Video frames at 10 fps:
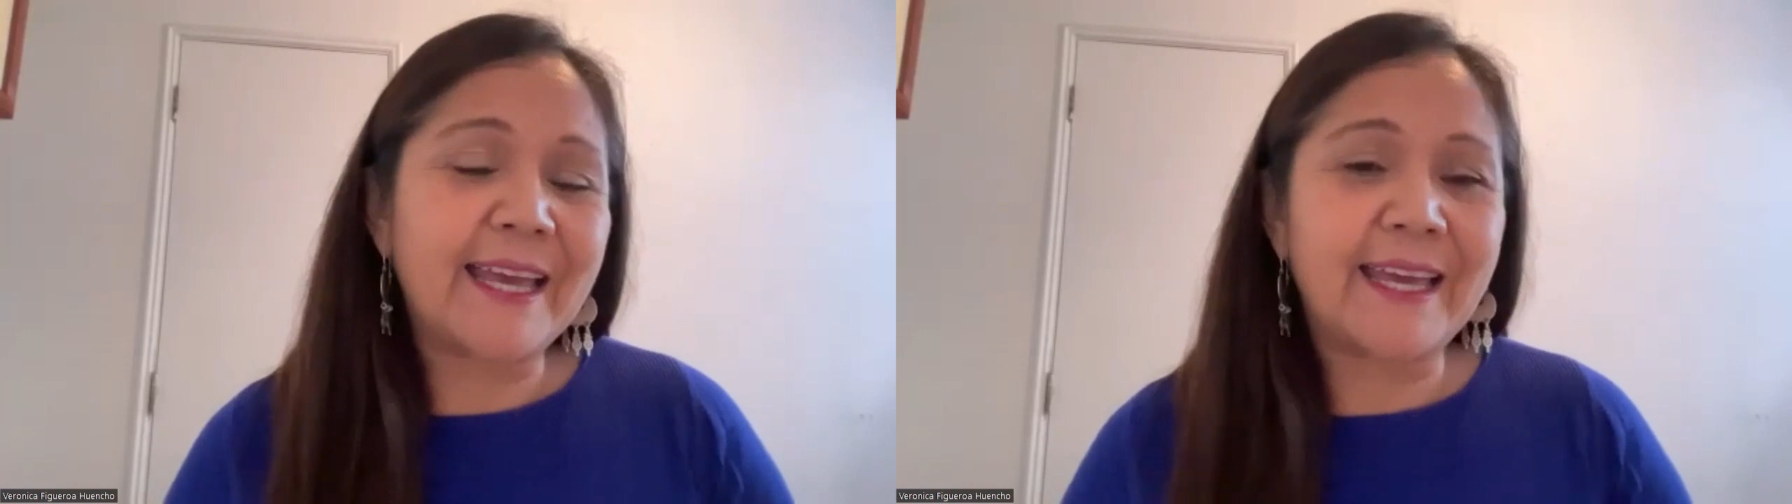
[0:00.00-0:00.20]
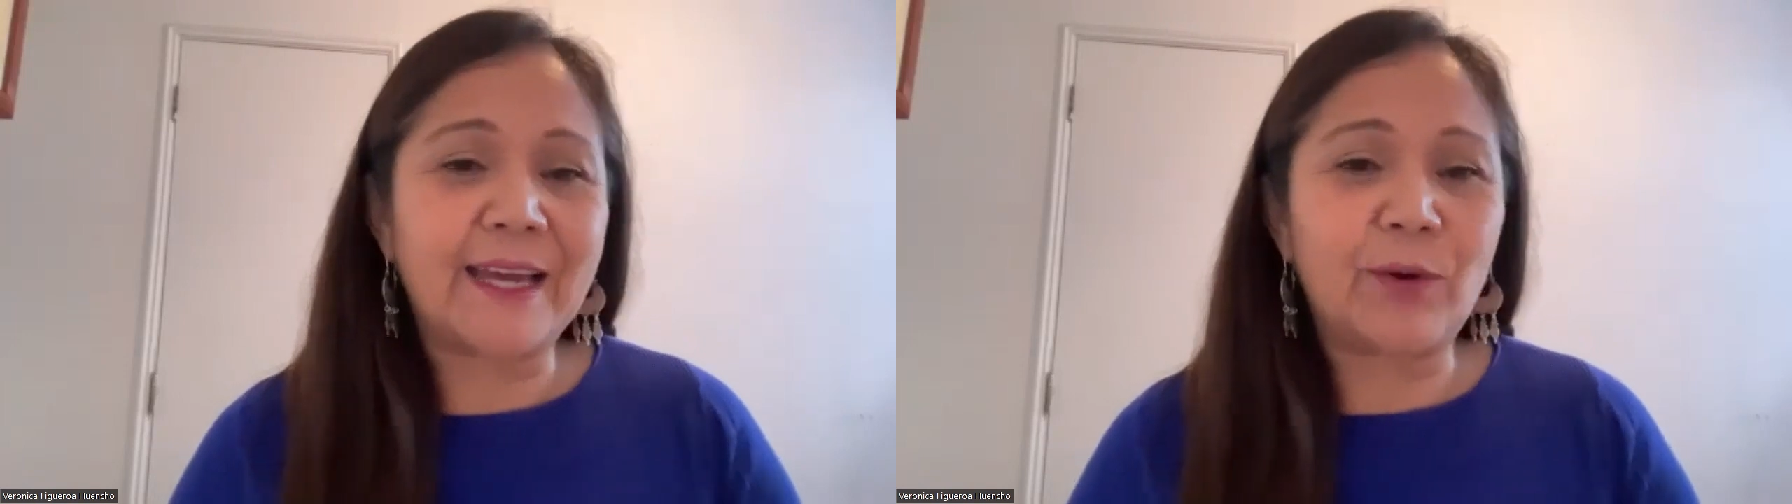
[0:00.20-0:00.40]

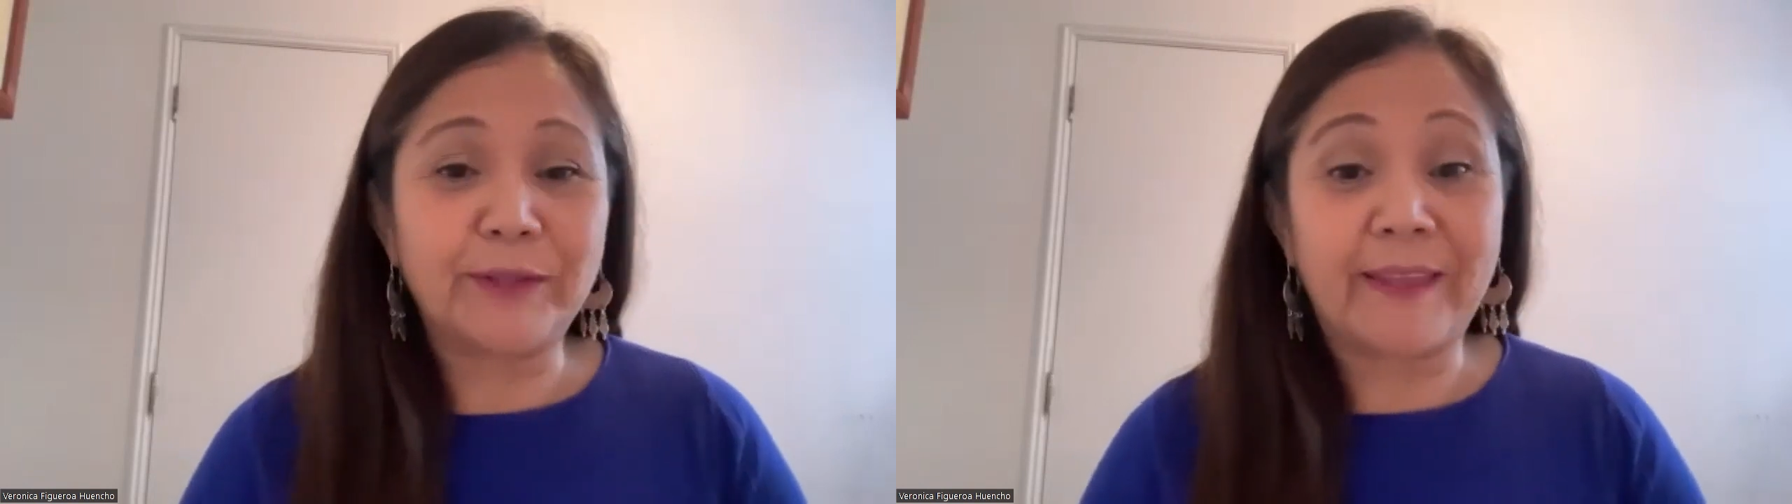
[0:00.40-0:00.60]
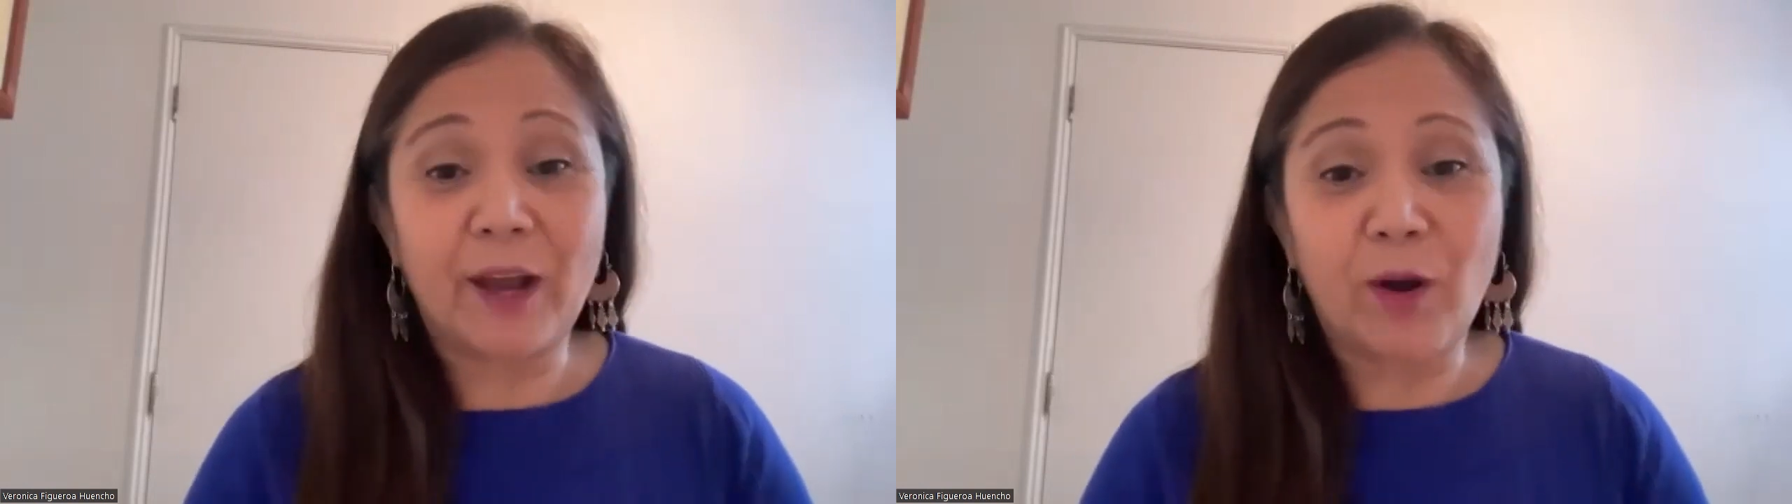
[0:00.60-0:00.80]
more
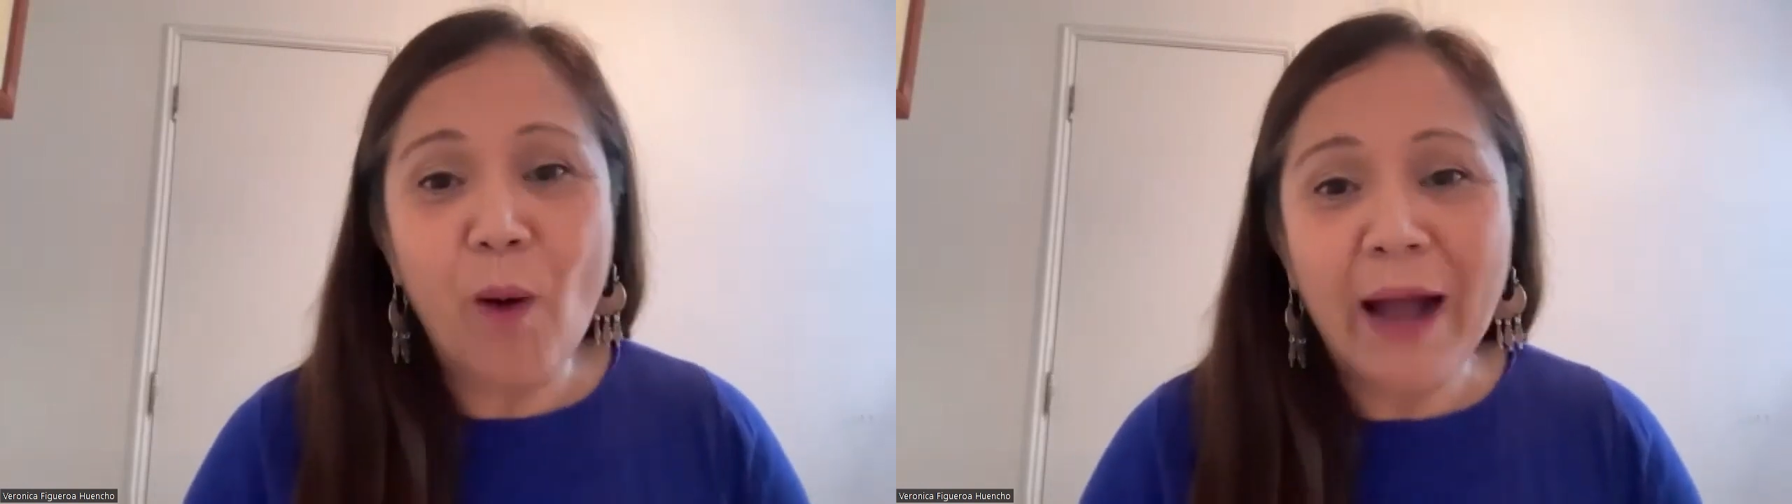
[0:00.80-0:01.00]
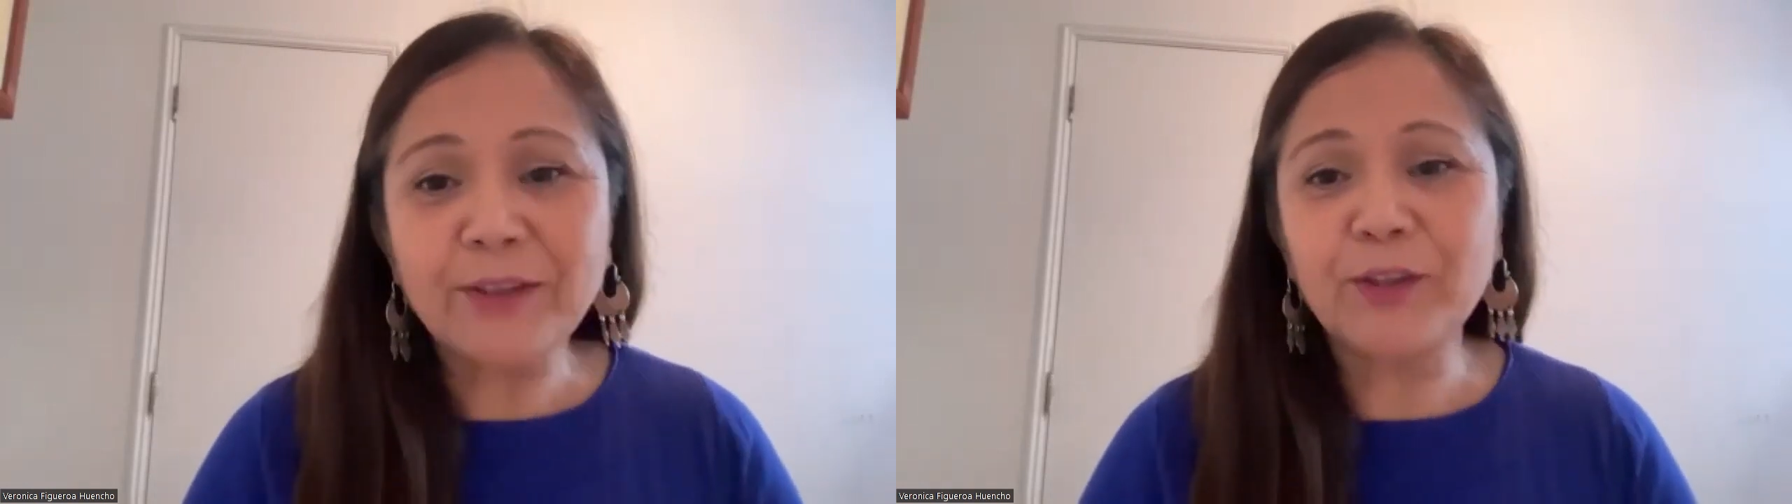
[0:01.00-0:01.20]

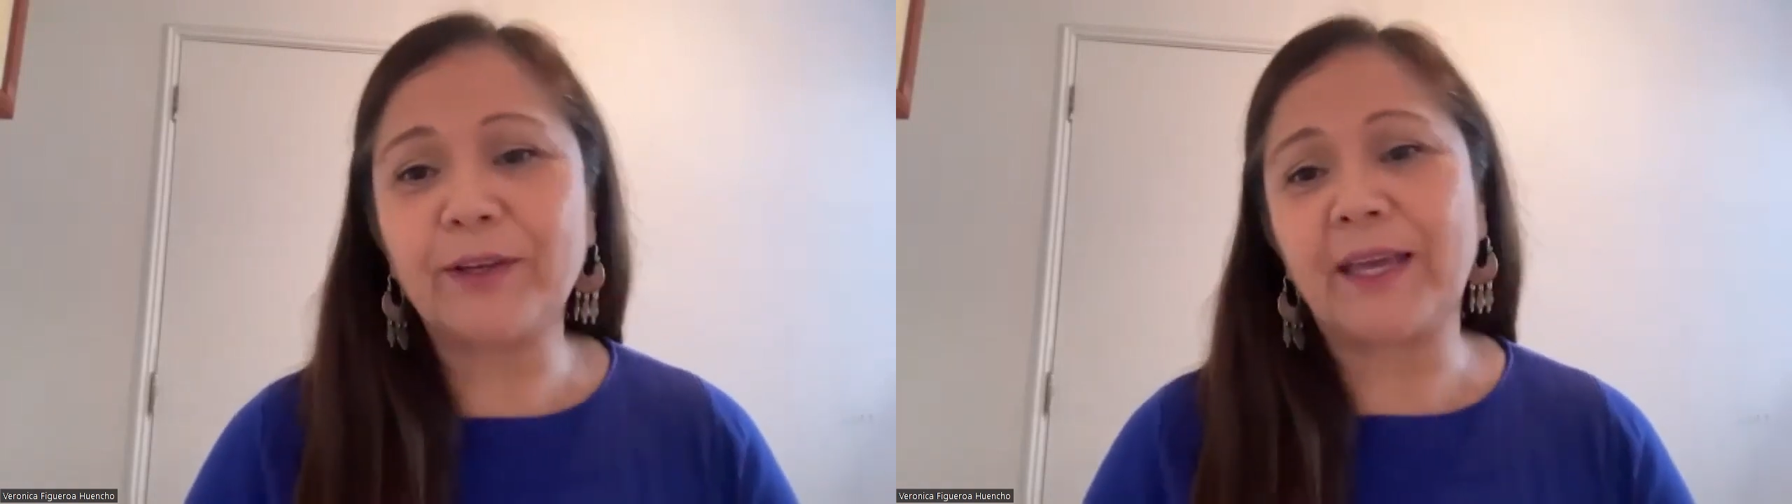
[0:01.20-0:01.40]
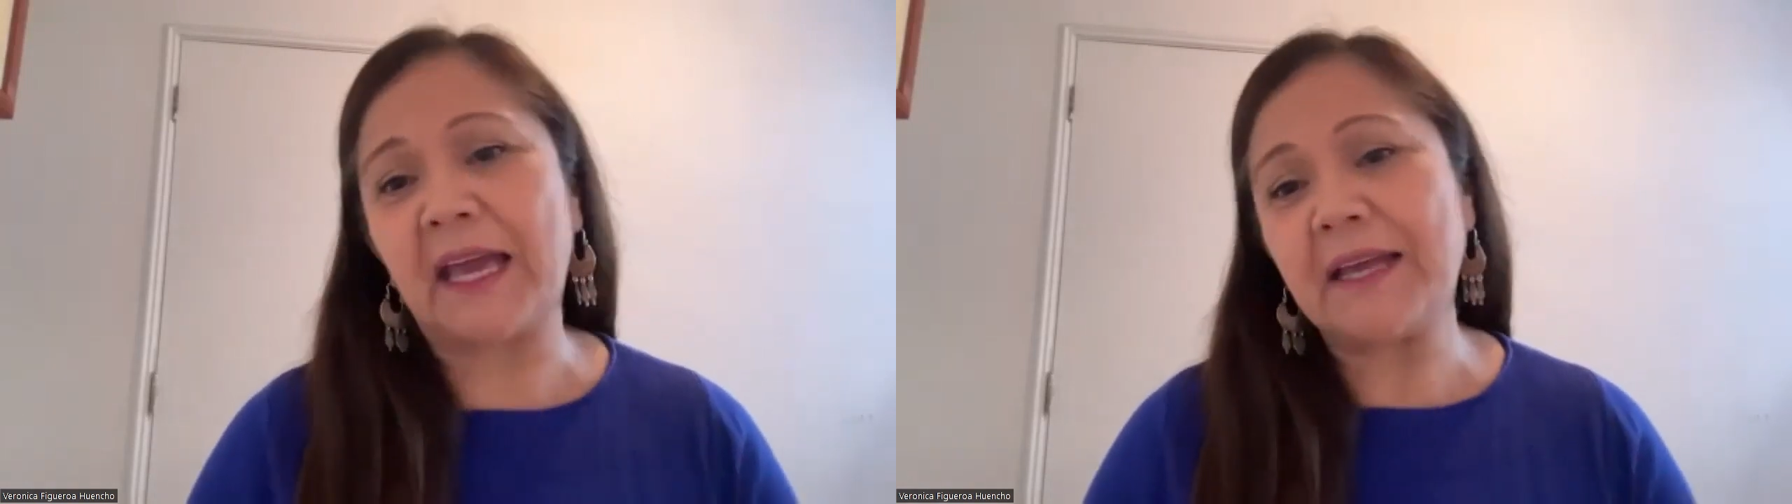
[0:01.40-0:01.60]
comfortable
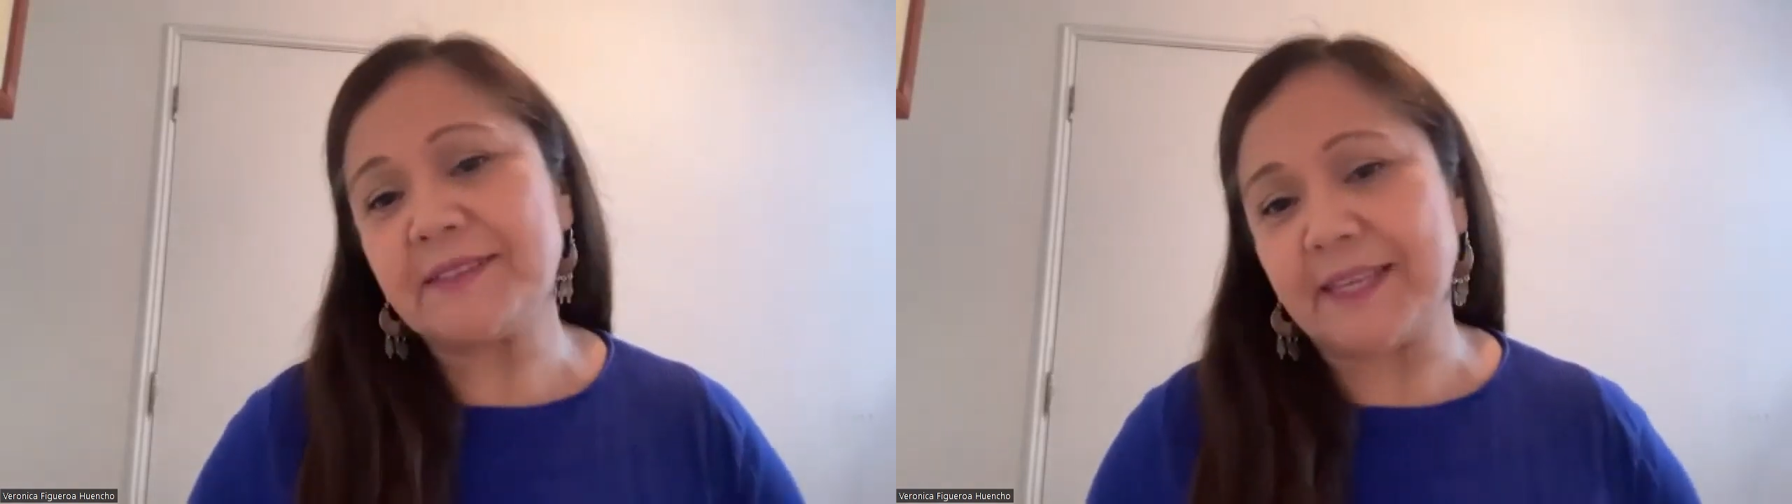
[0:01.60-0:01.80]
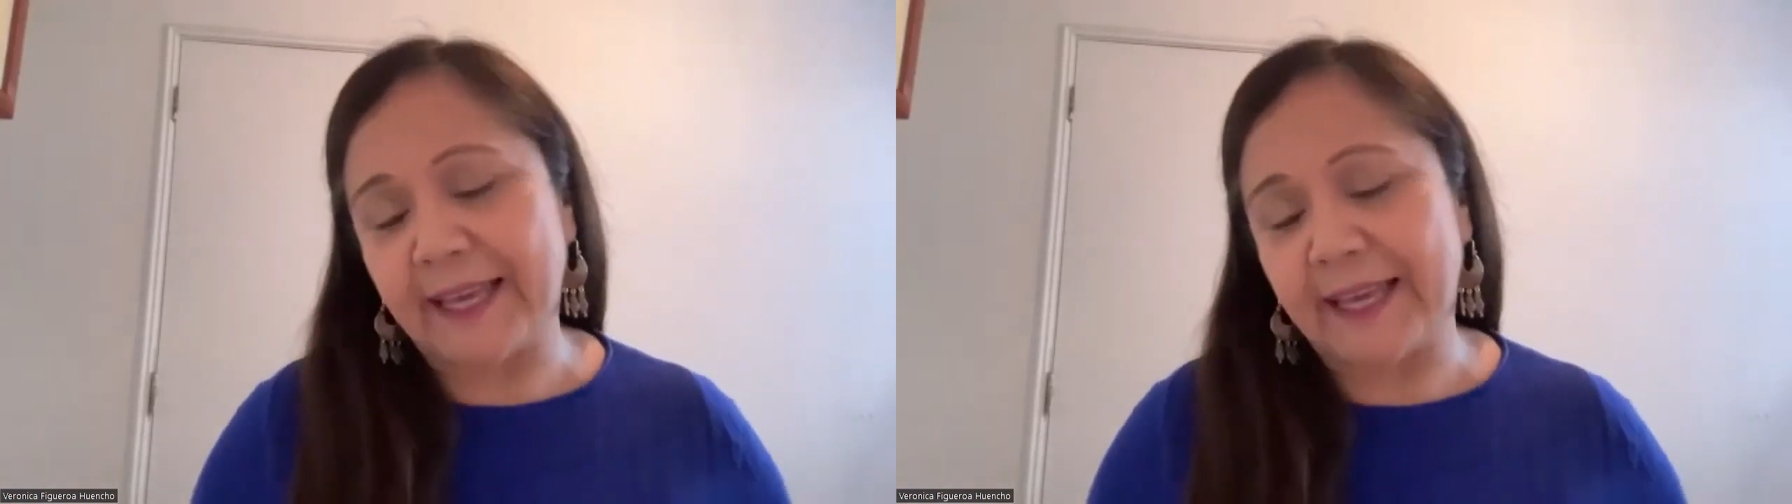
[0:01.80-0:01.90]
to